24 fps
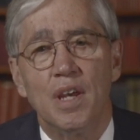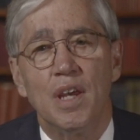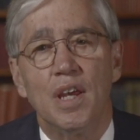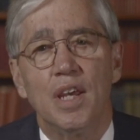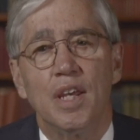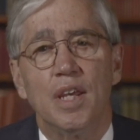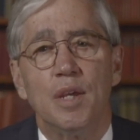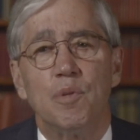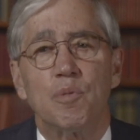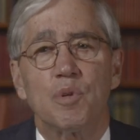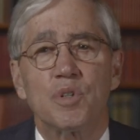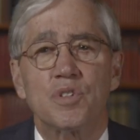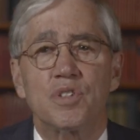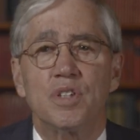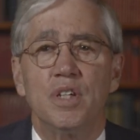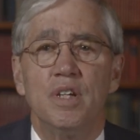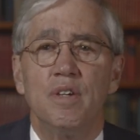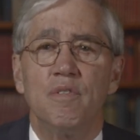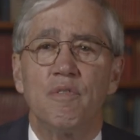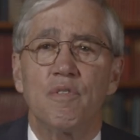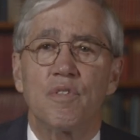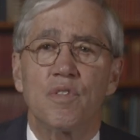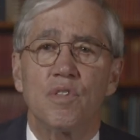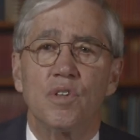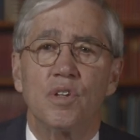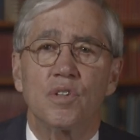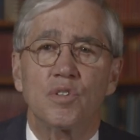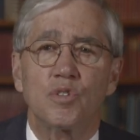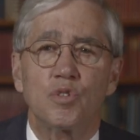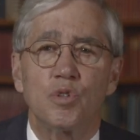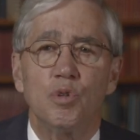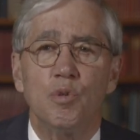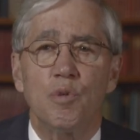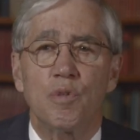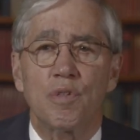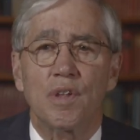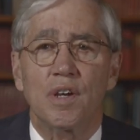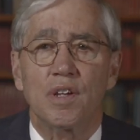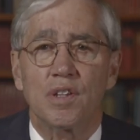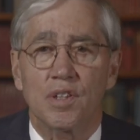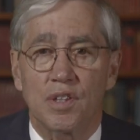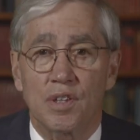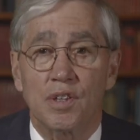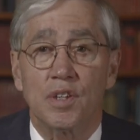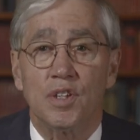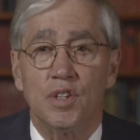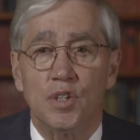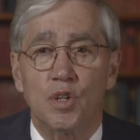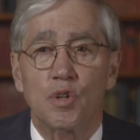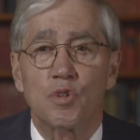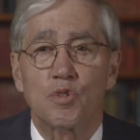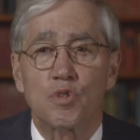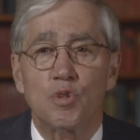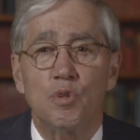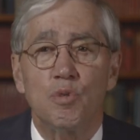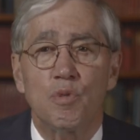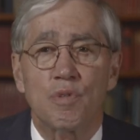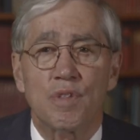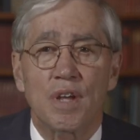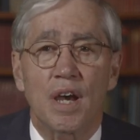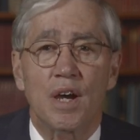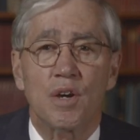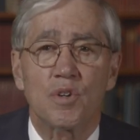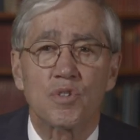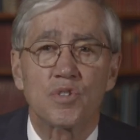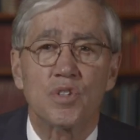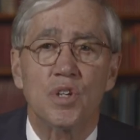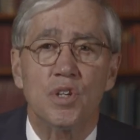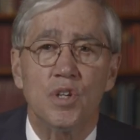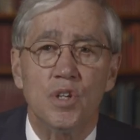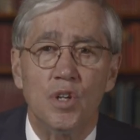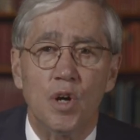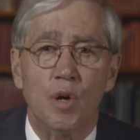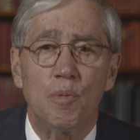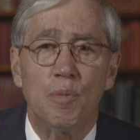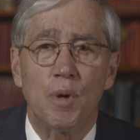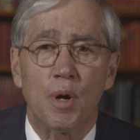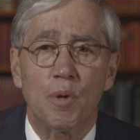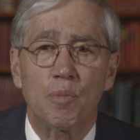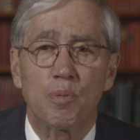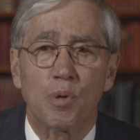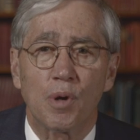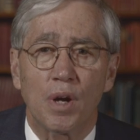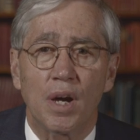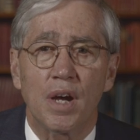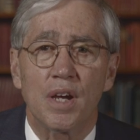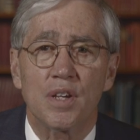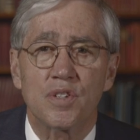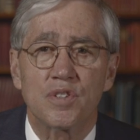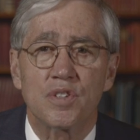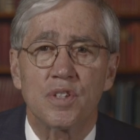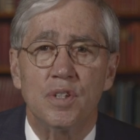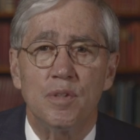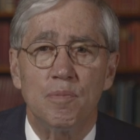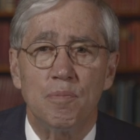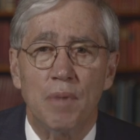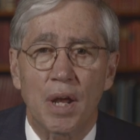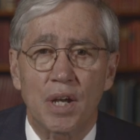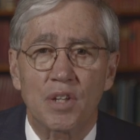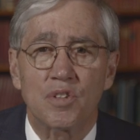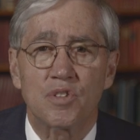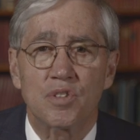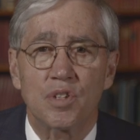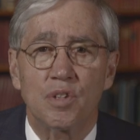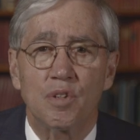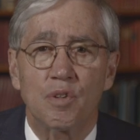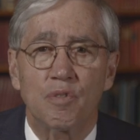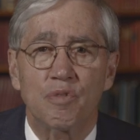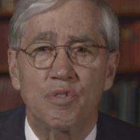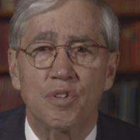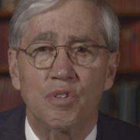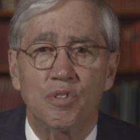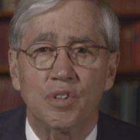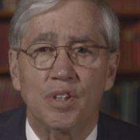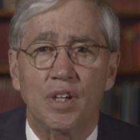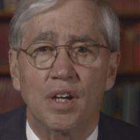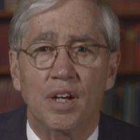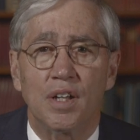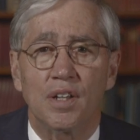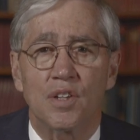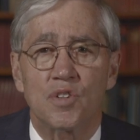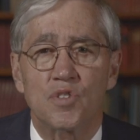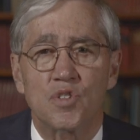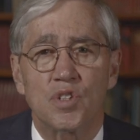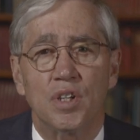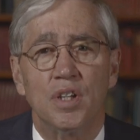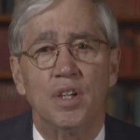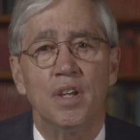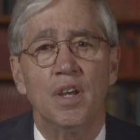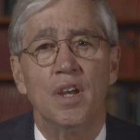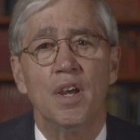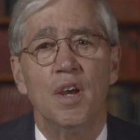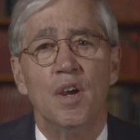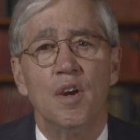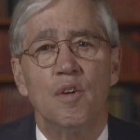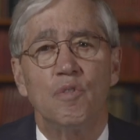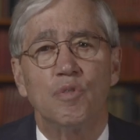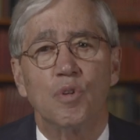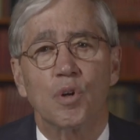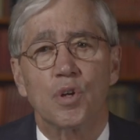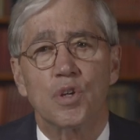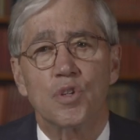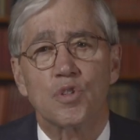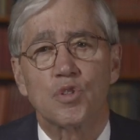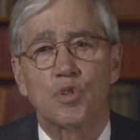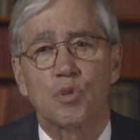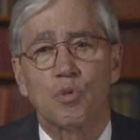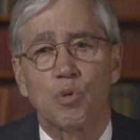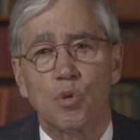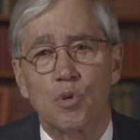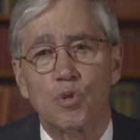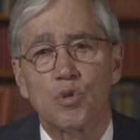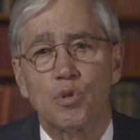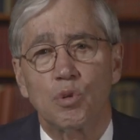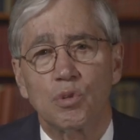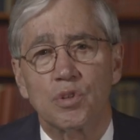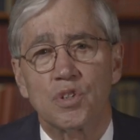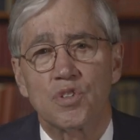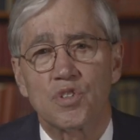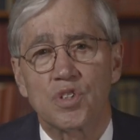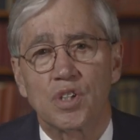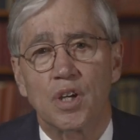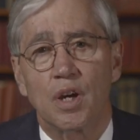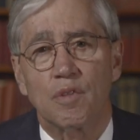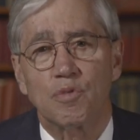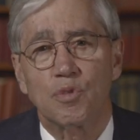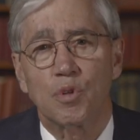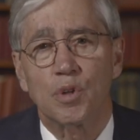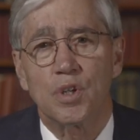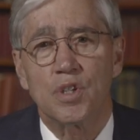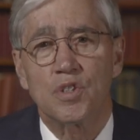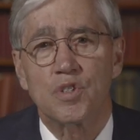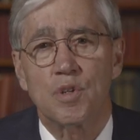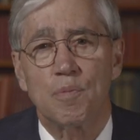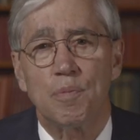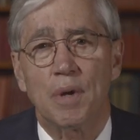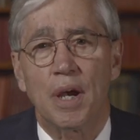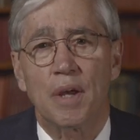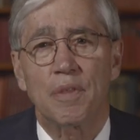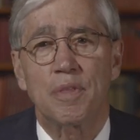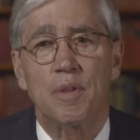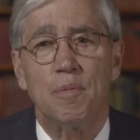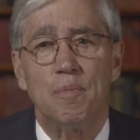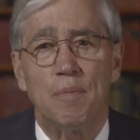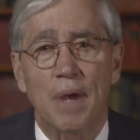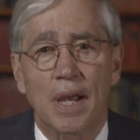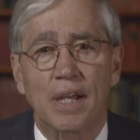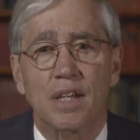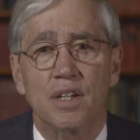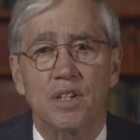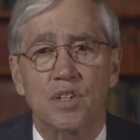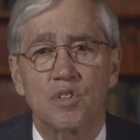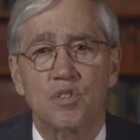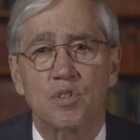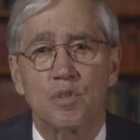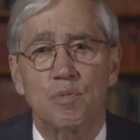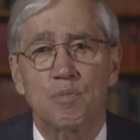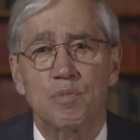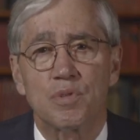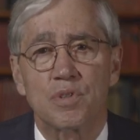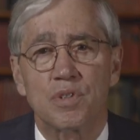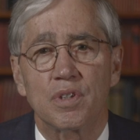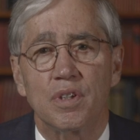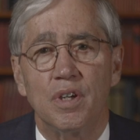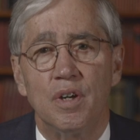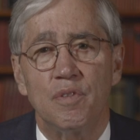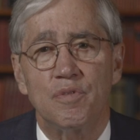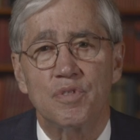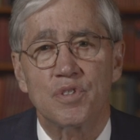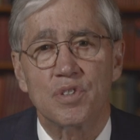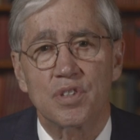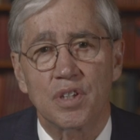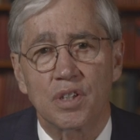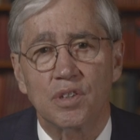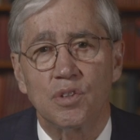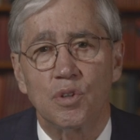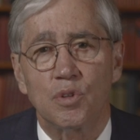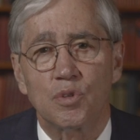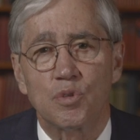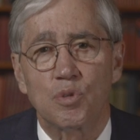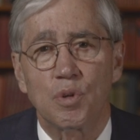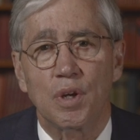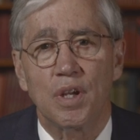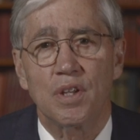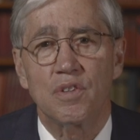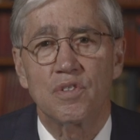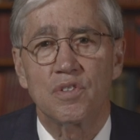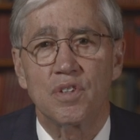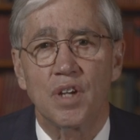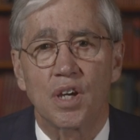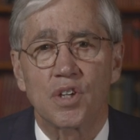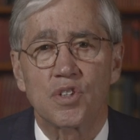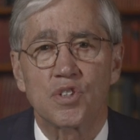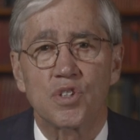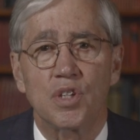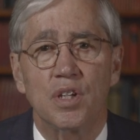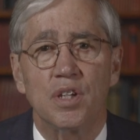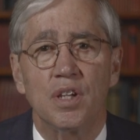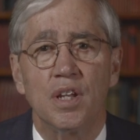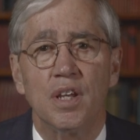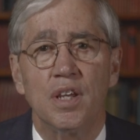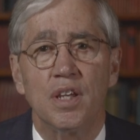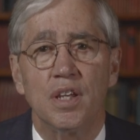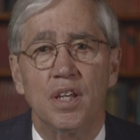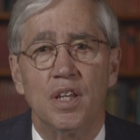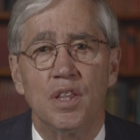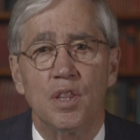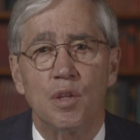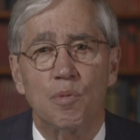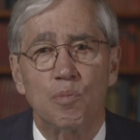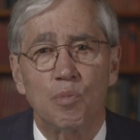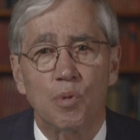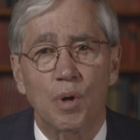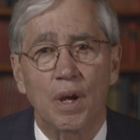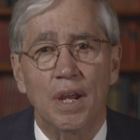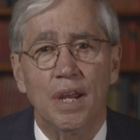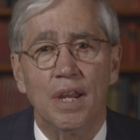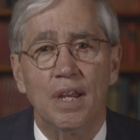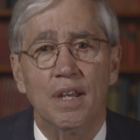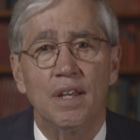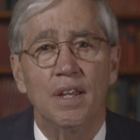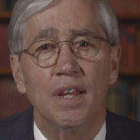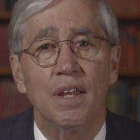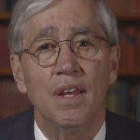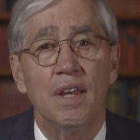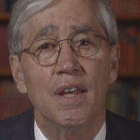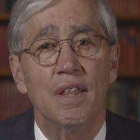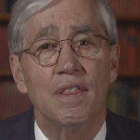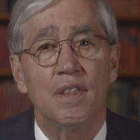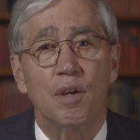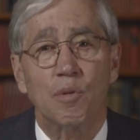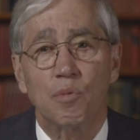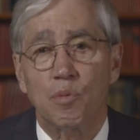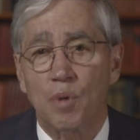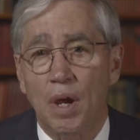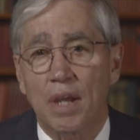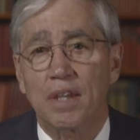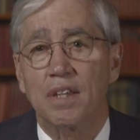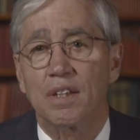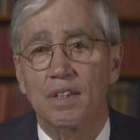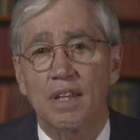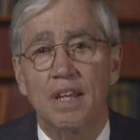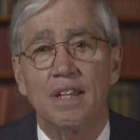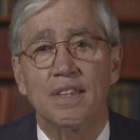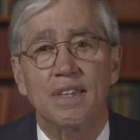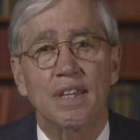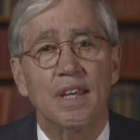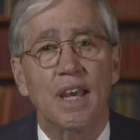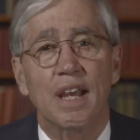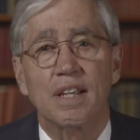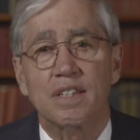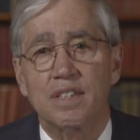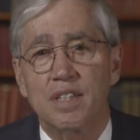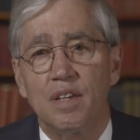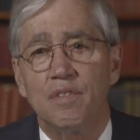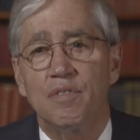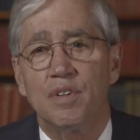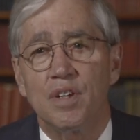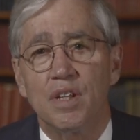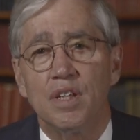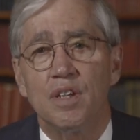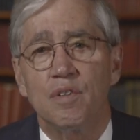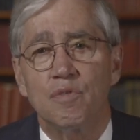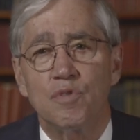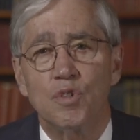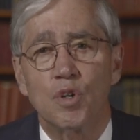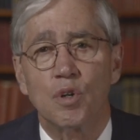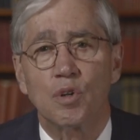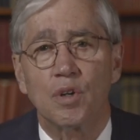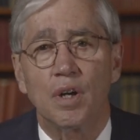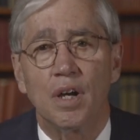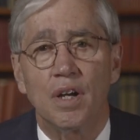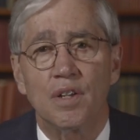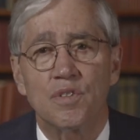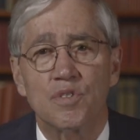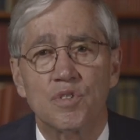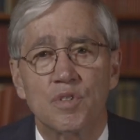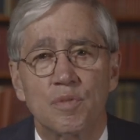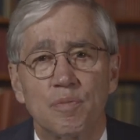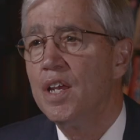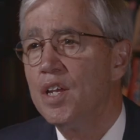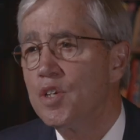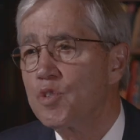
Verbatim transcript: He received the, two, the year 2000 Nobel Prize in Medicine or Physiology for his crucial discoveries about the mechanisms of signal transduction in the brain that regulate the activity of neurons.